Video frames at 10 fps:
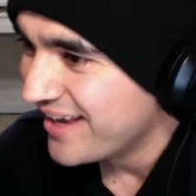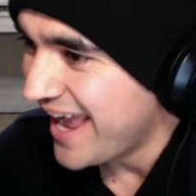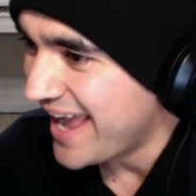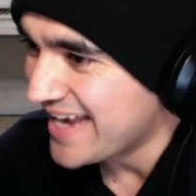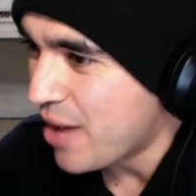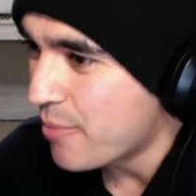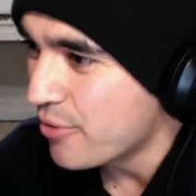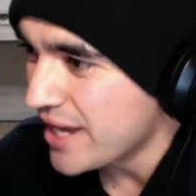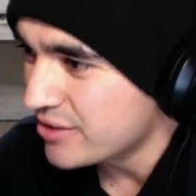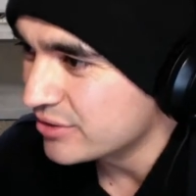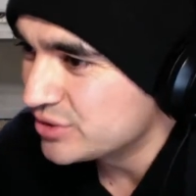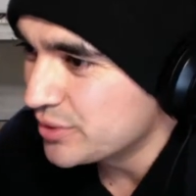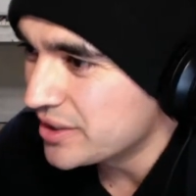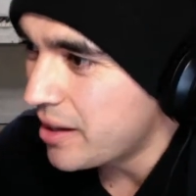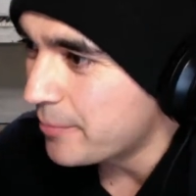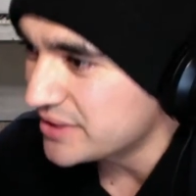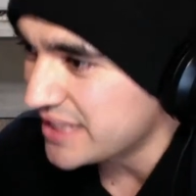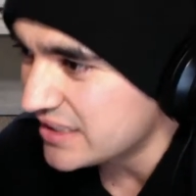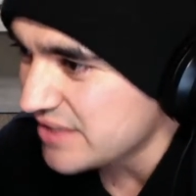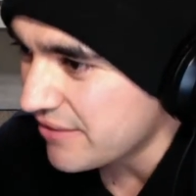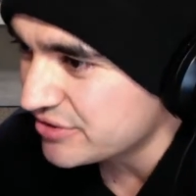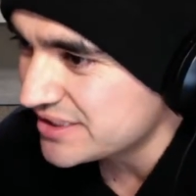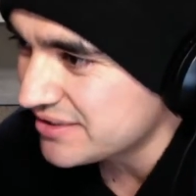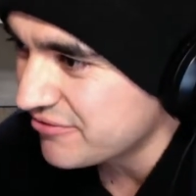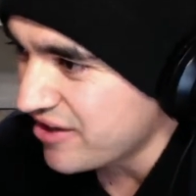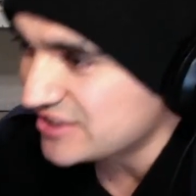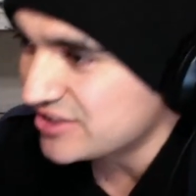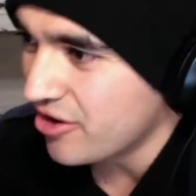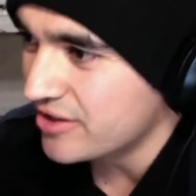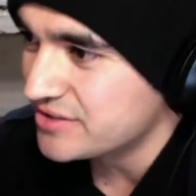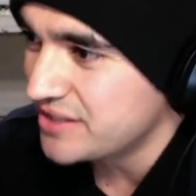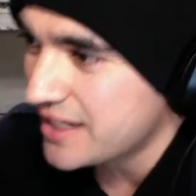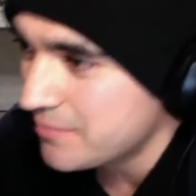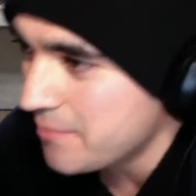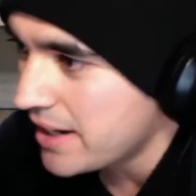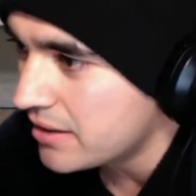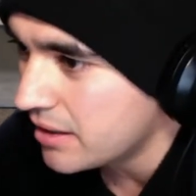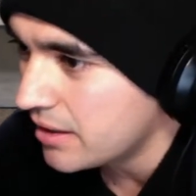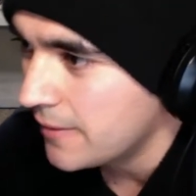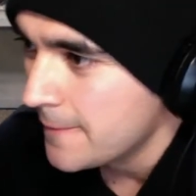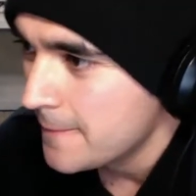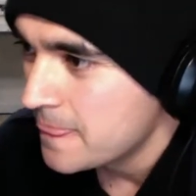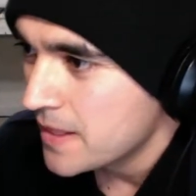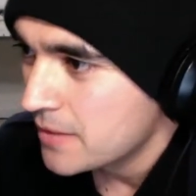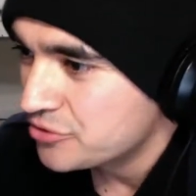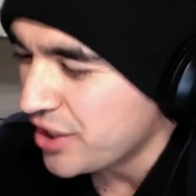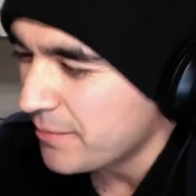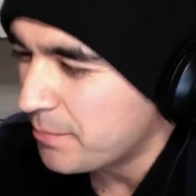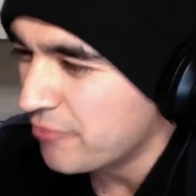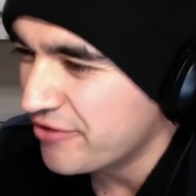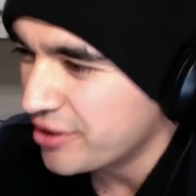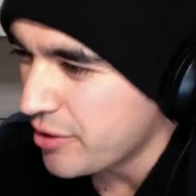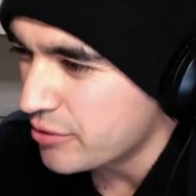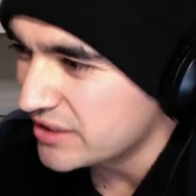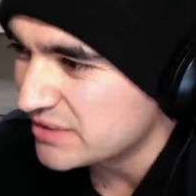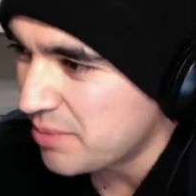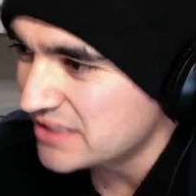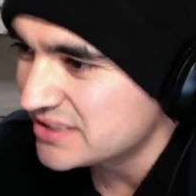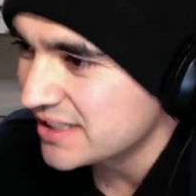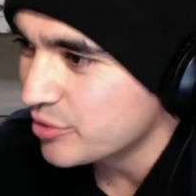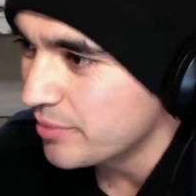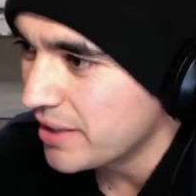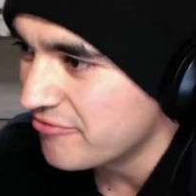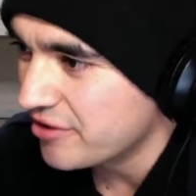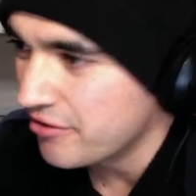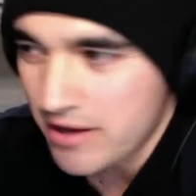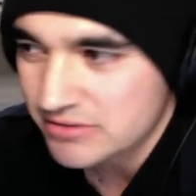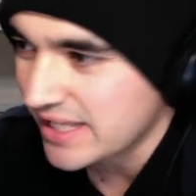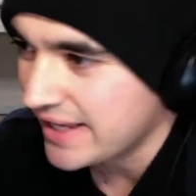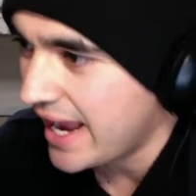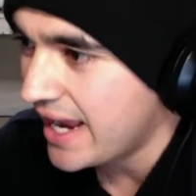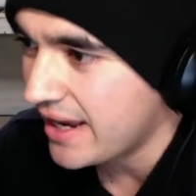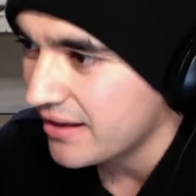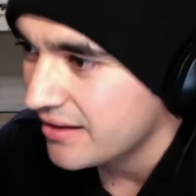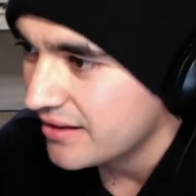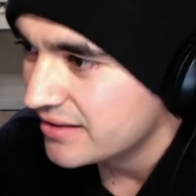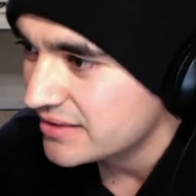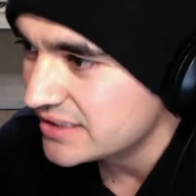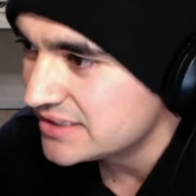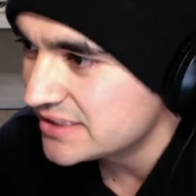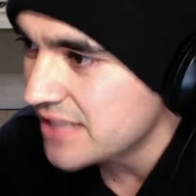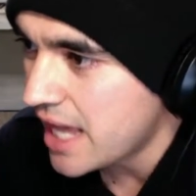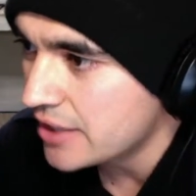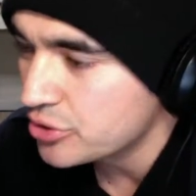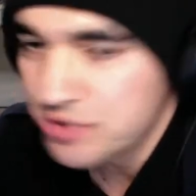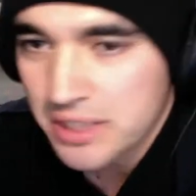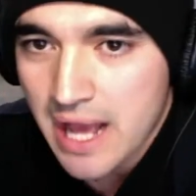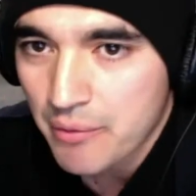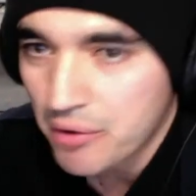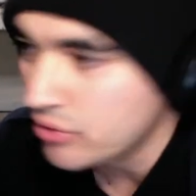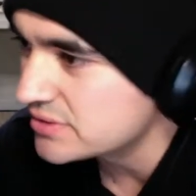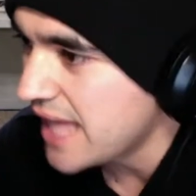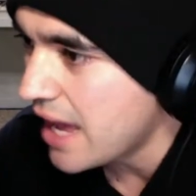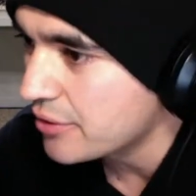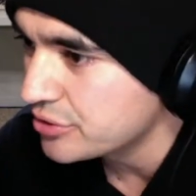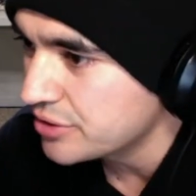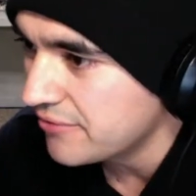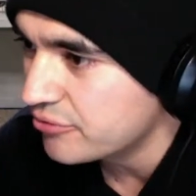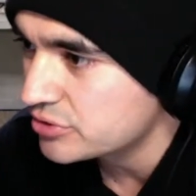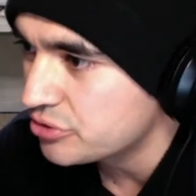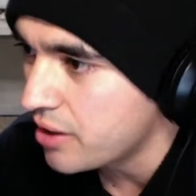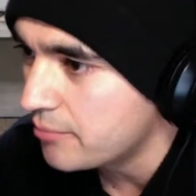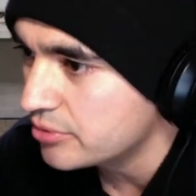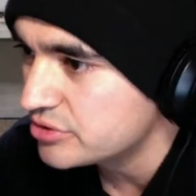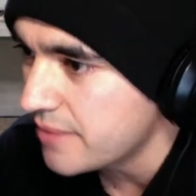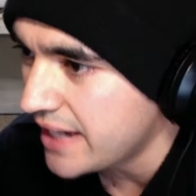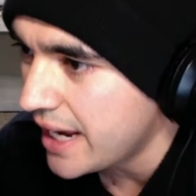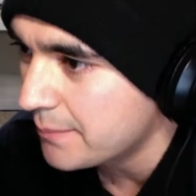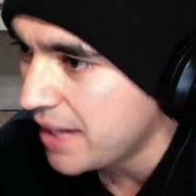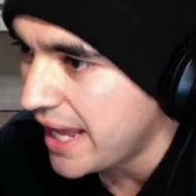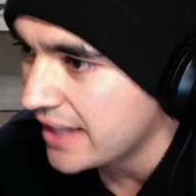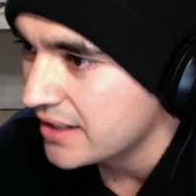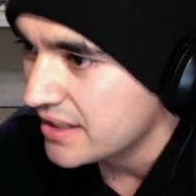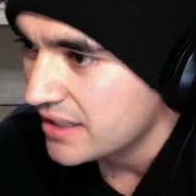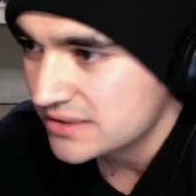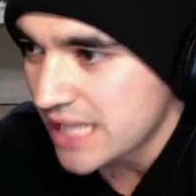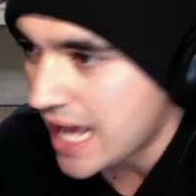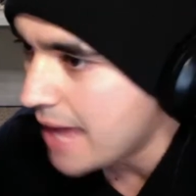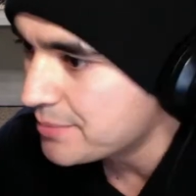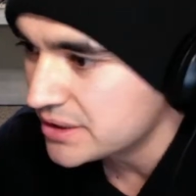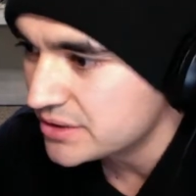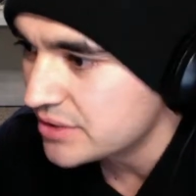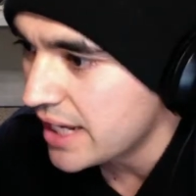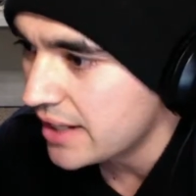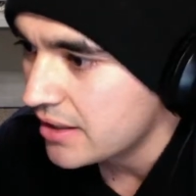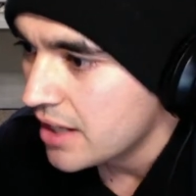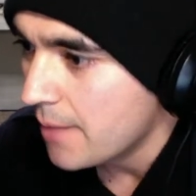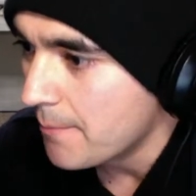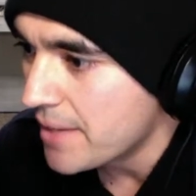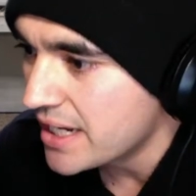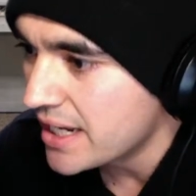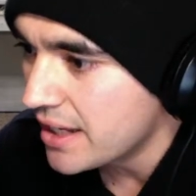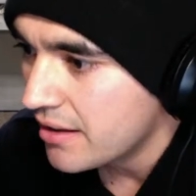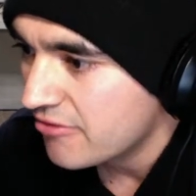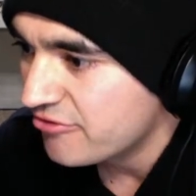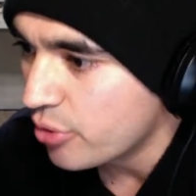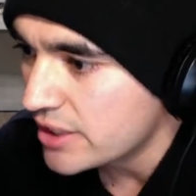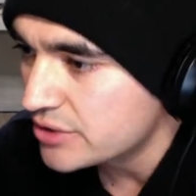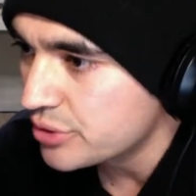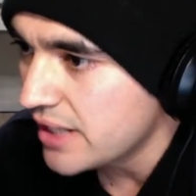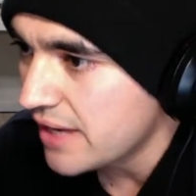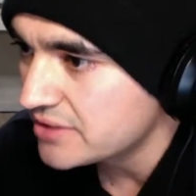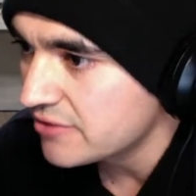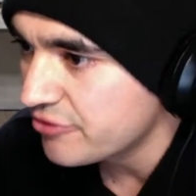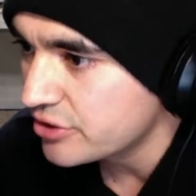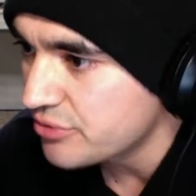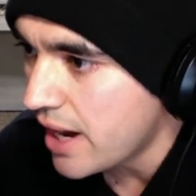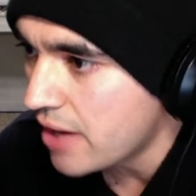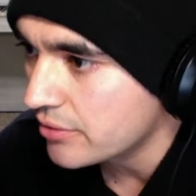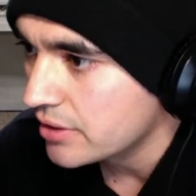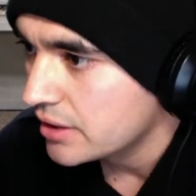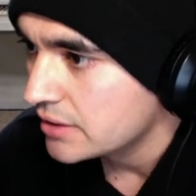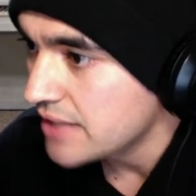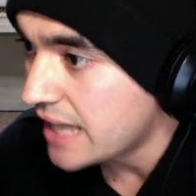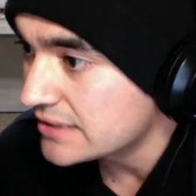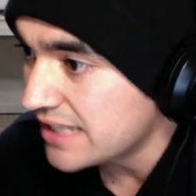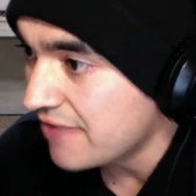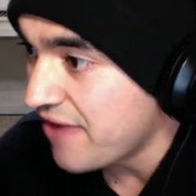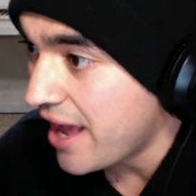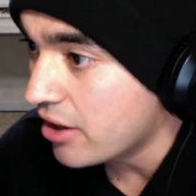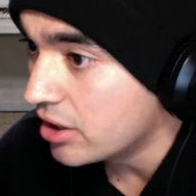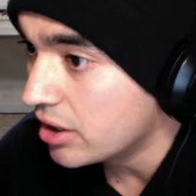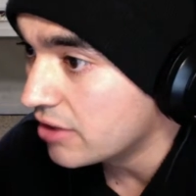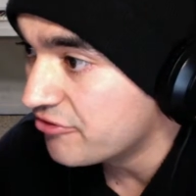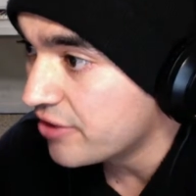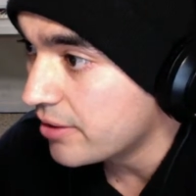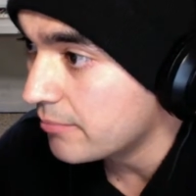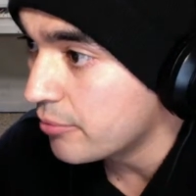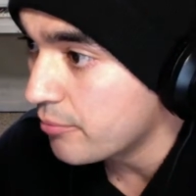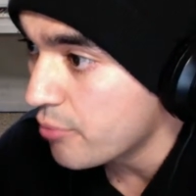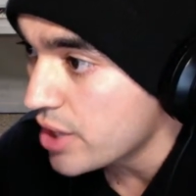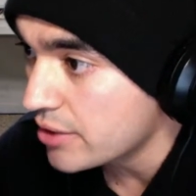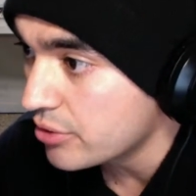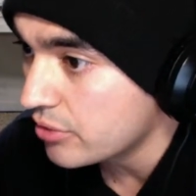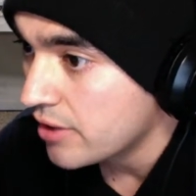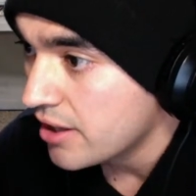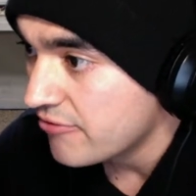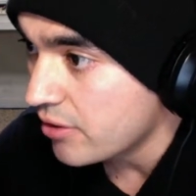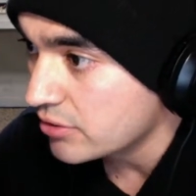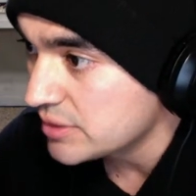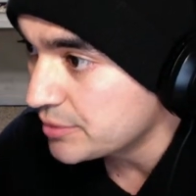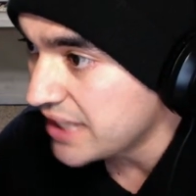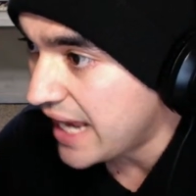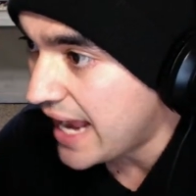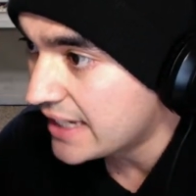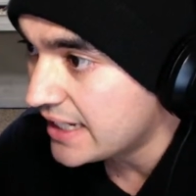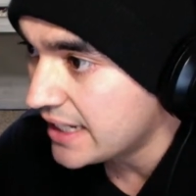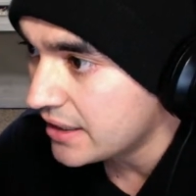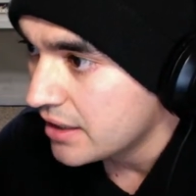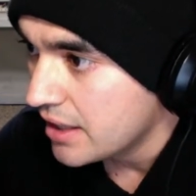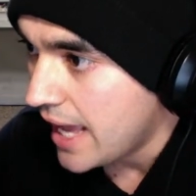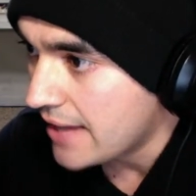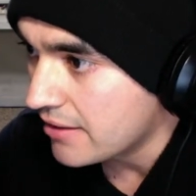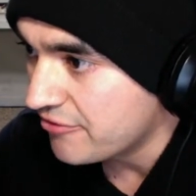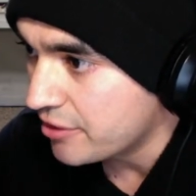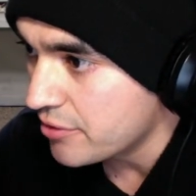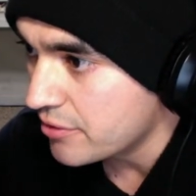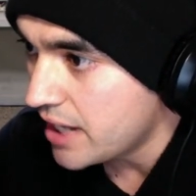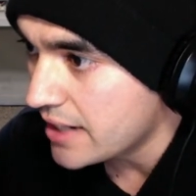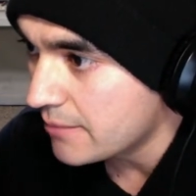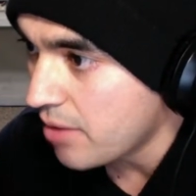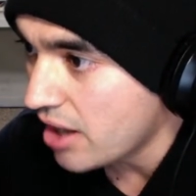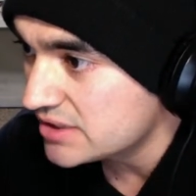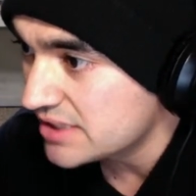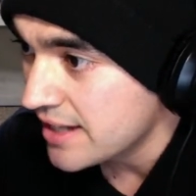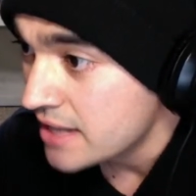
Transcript: And now Moreno's doing a couple of things ever since the fight started to kind of make trying to put Figueiredo in his place a little bit. Figueiredo's like, hey, this is not usually how it goes down. Usually fools crumble to my game plan. It's not happening today. 1:43 left in the first round. Nice left hand hook from Moreno. Follows up with a head kick, and Figueiredo kind of blocks it.